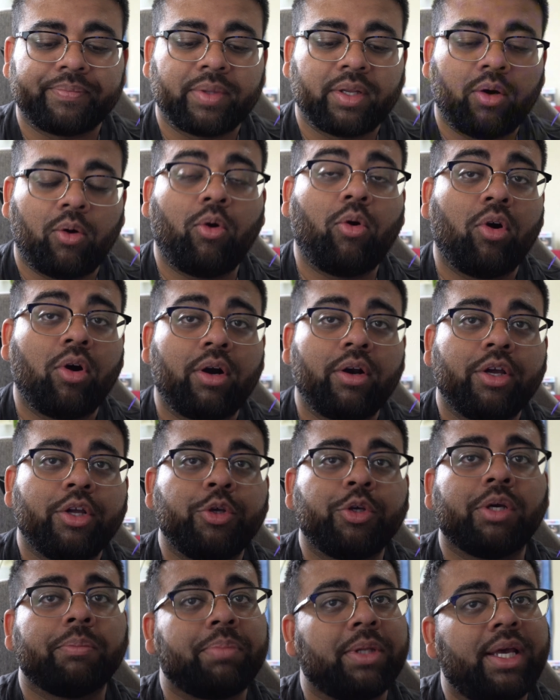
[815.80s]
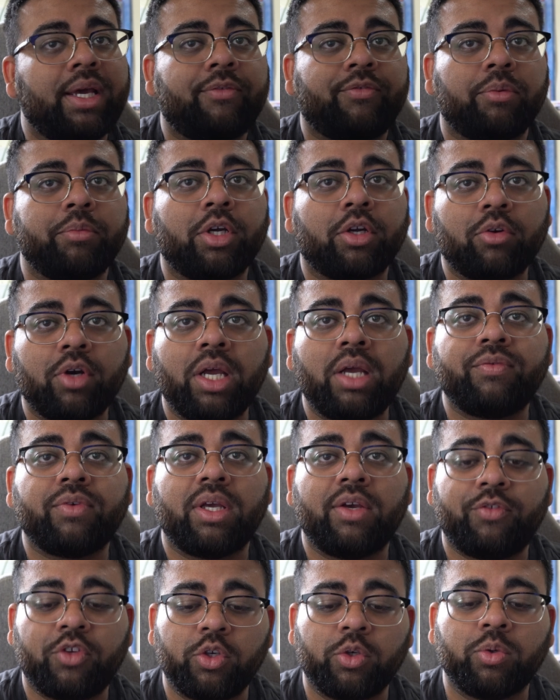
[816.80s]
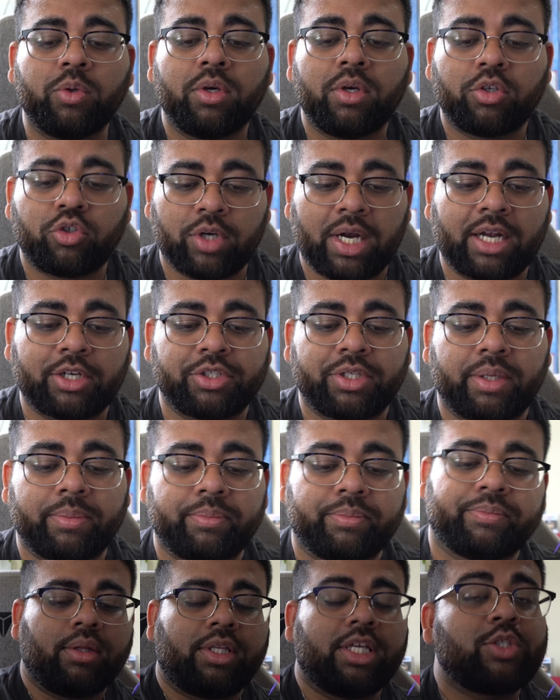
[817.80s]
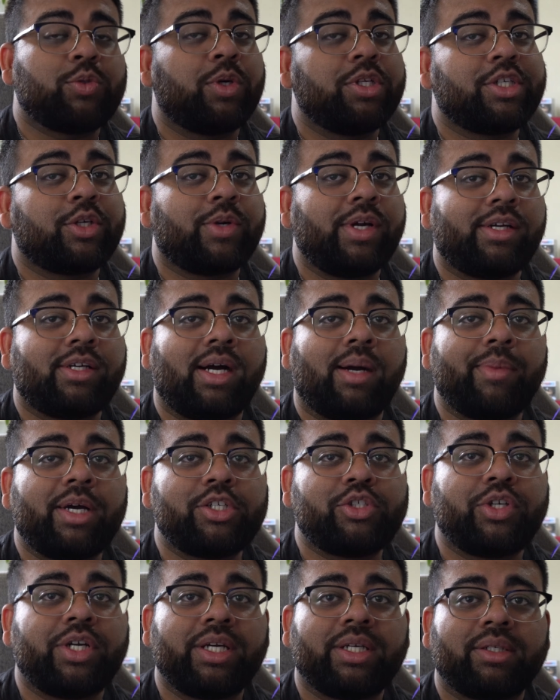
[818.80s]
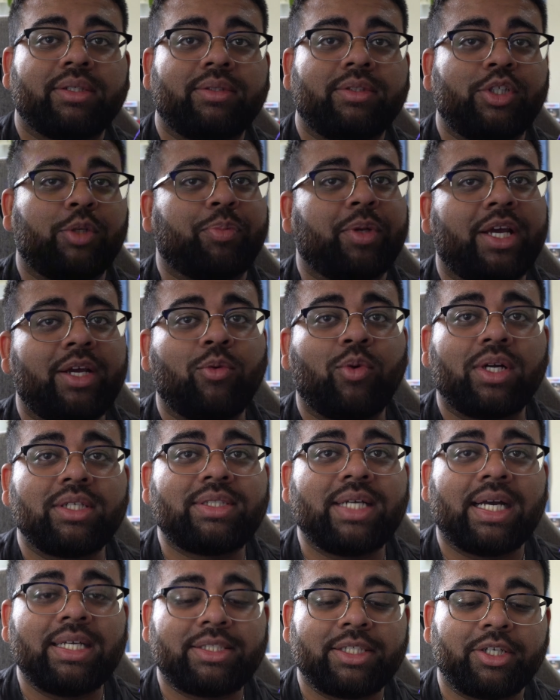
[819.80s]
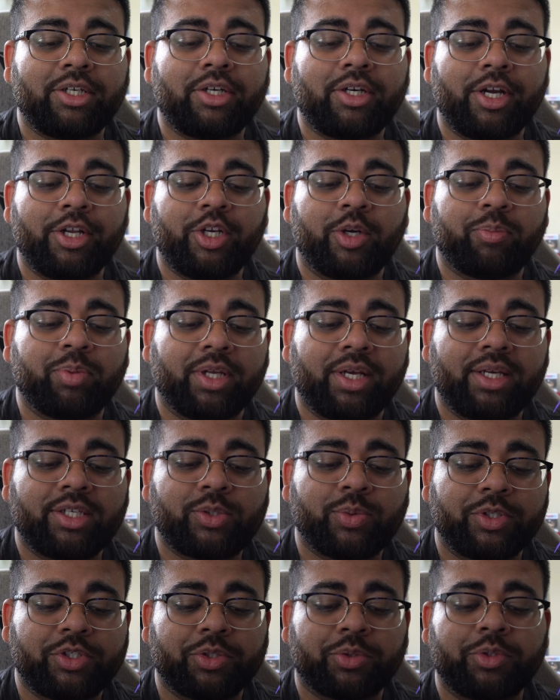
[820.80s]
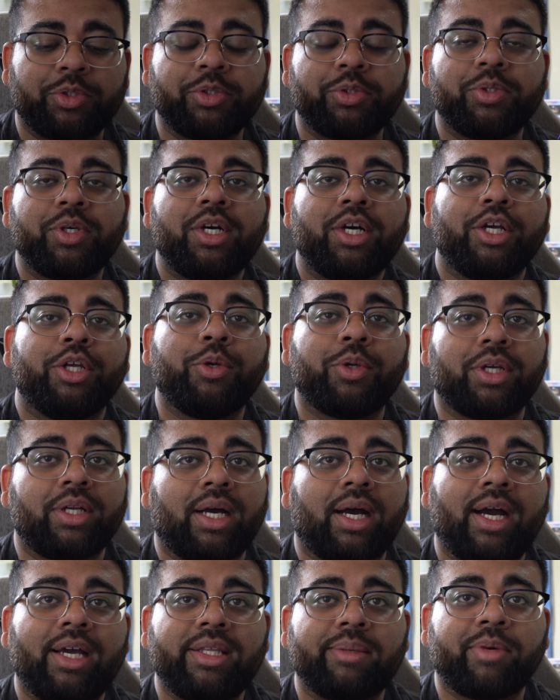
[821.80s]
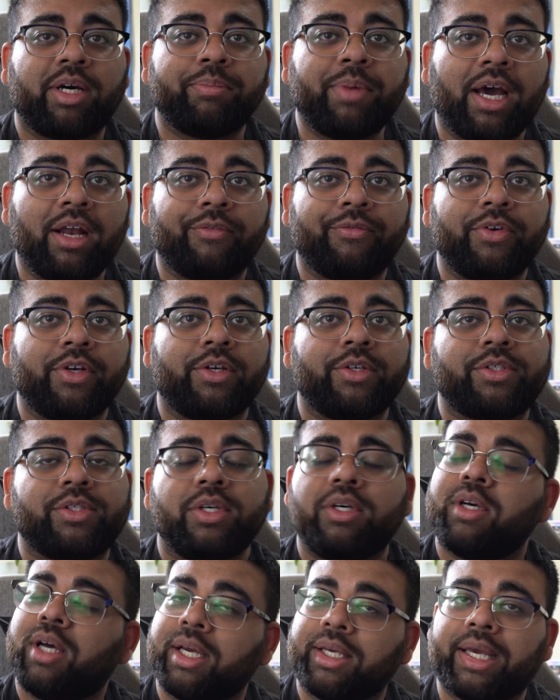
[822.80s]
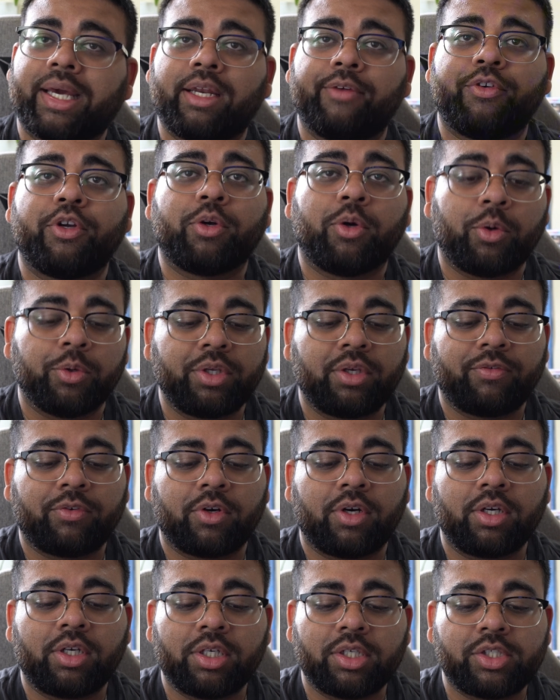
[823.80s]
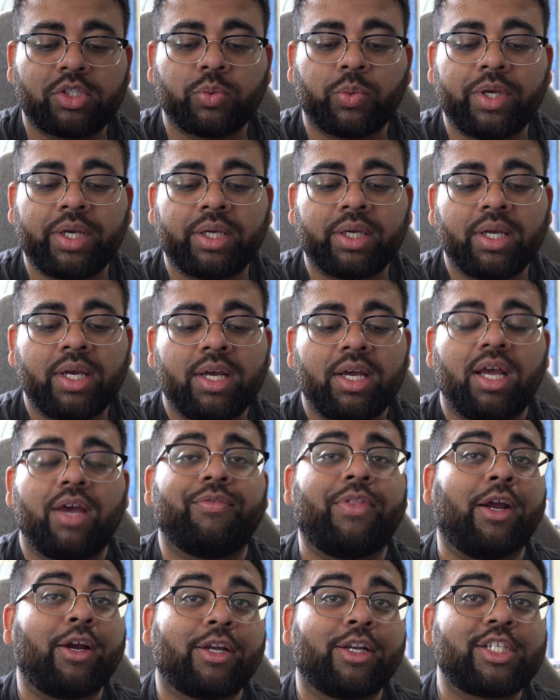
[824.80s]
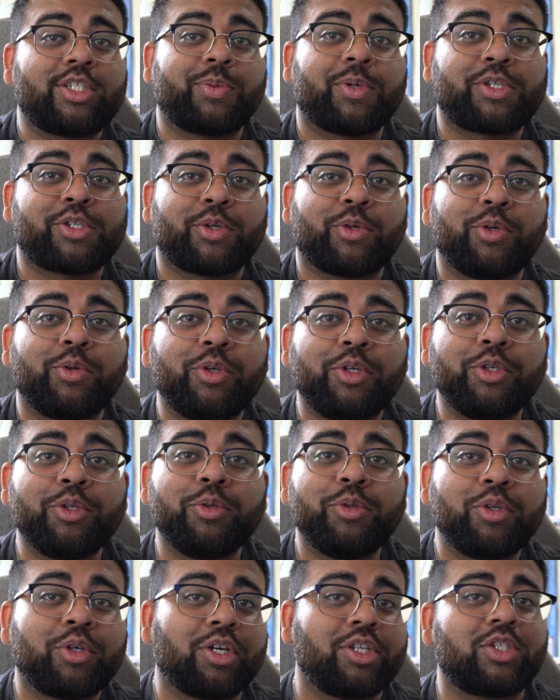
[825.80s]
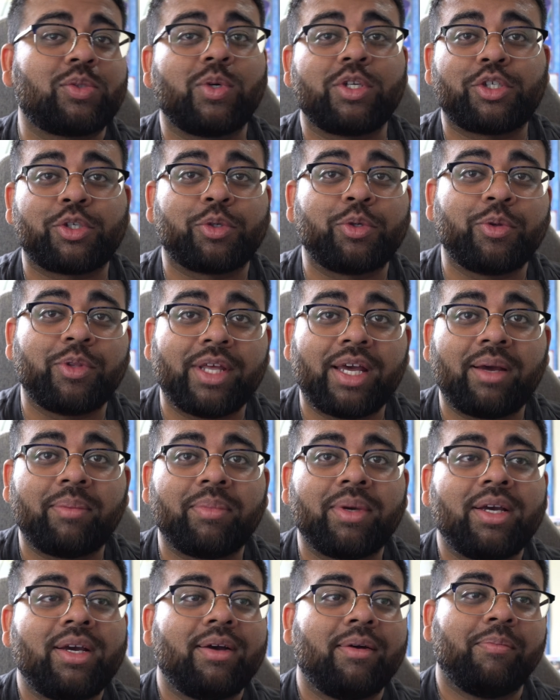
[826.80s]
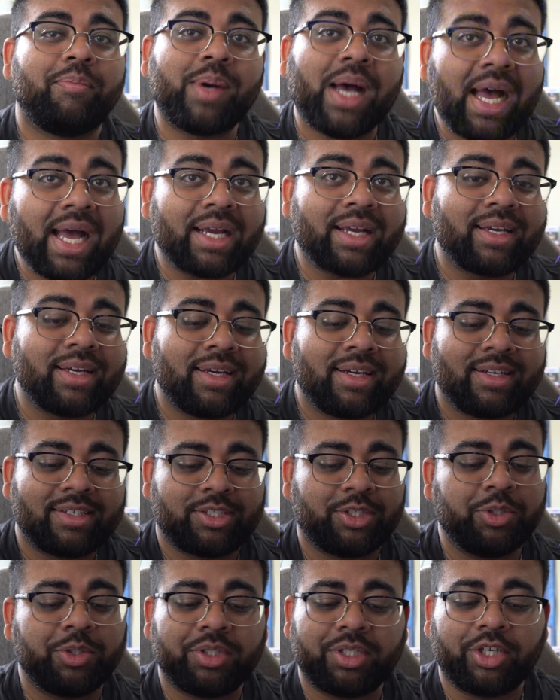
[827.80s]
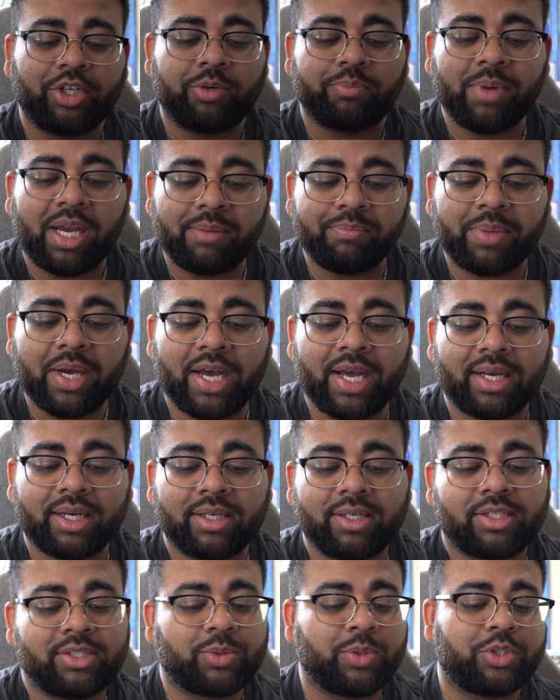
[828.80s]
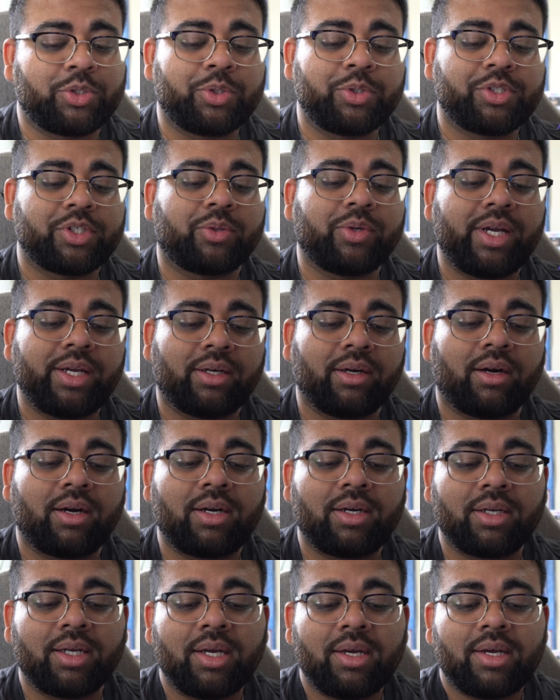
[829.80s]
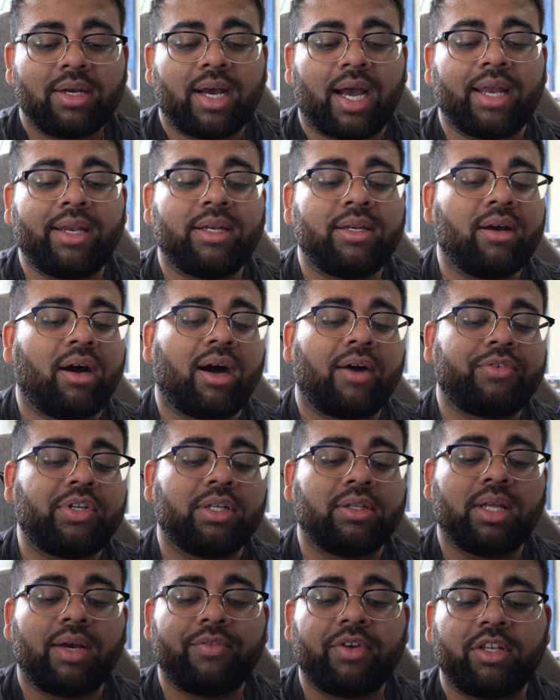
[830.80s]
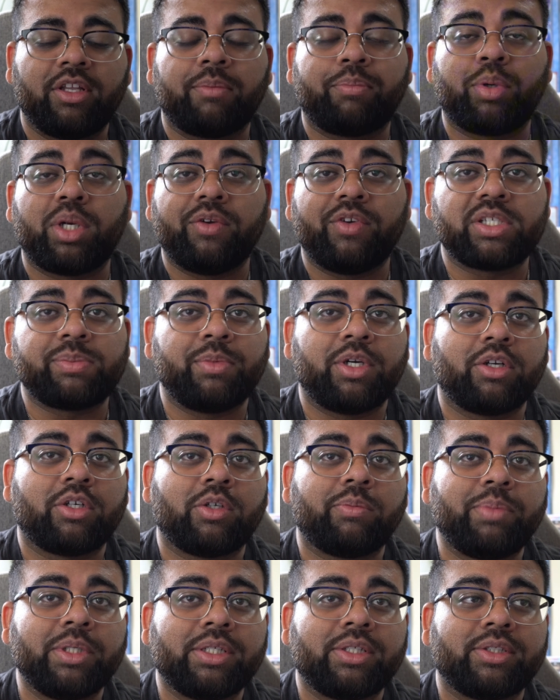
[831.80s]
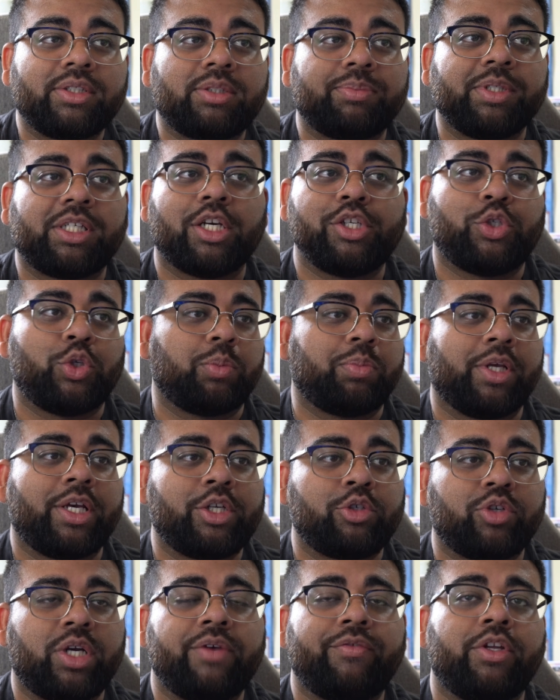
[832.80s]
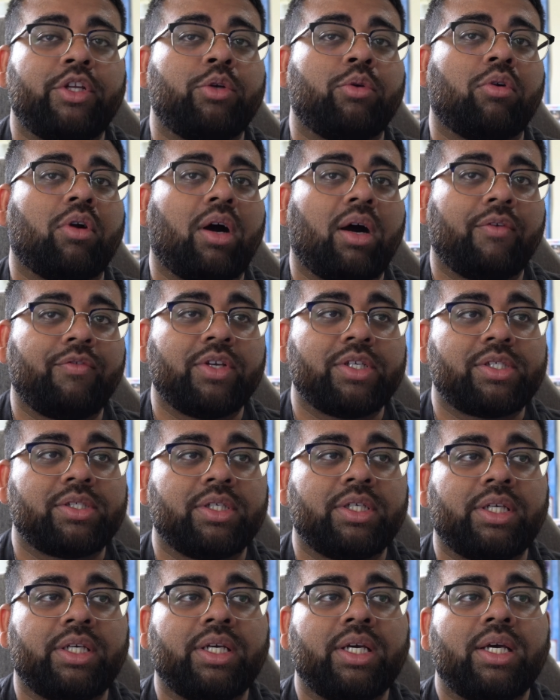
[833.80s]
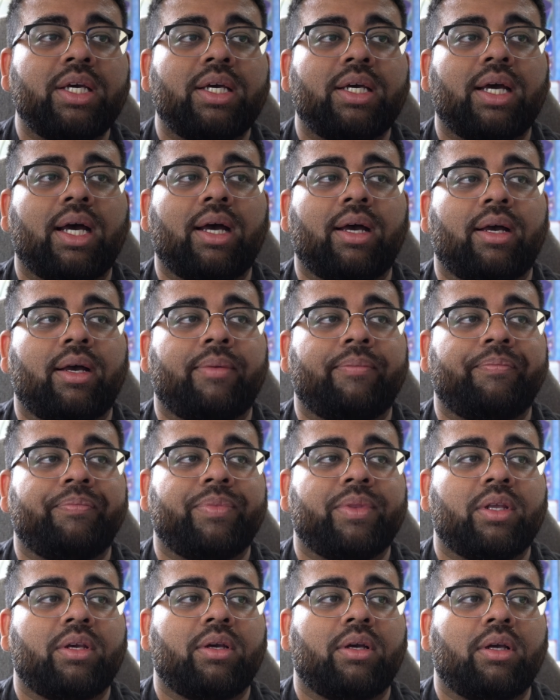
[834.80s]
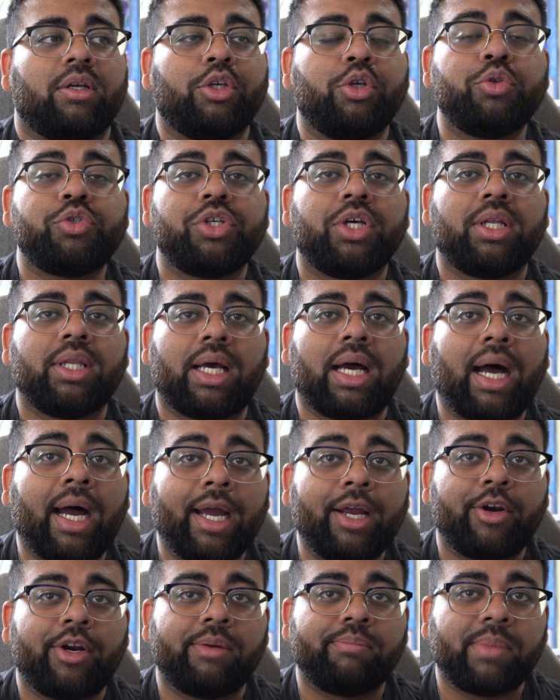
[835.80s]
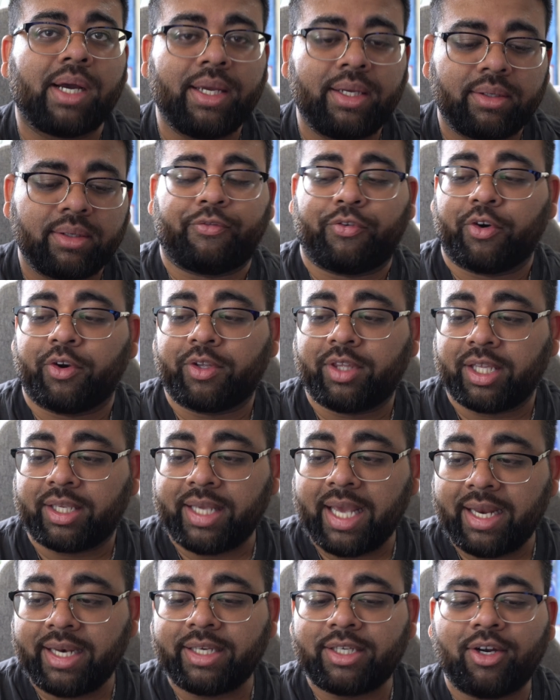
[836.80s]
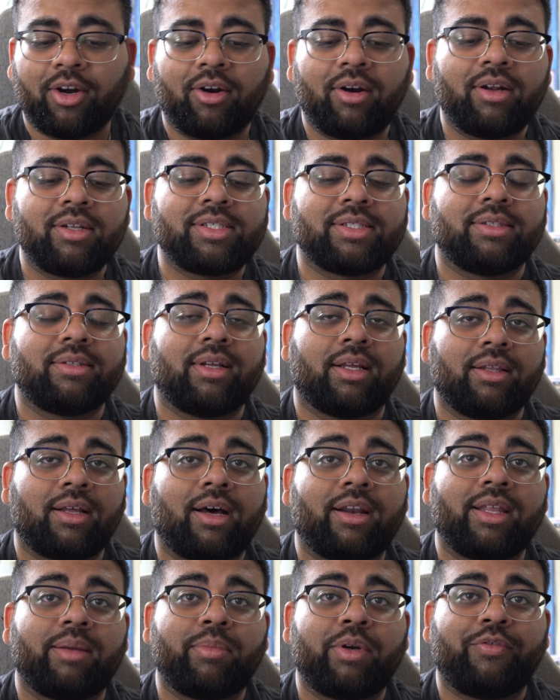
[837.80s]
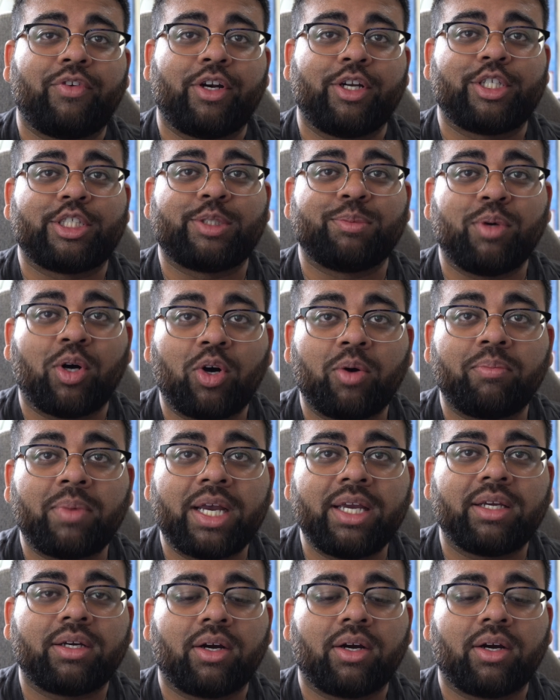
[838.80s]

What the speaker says: Or you can play it from your grave if you trash them. This one's a great combat trick. You're playing 1 Titaner and you're playing Switcheroo. You can hide them on battlefields. Again, if you're holding for a good swing, if they're going to Switcheroo you can Switcheroo them back so you can get your might back. Switcheroo is a great card. I didn't often love it in the previous Miracle builds because you were playing Draven. You were obviously usually a lot higher in might. For the Kennen cards, a lot of them are very small might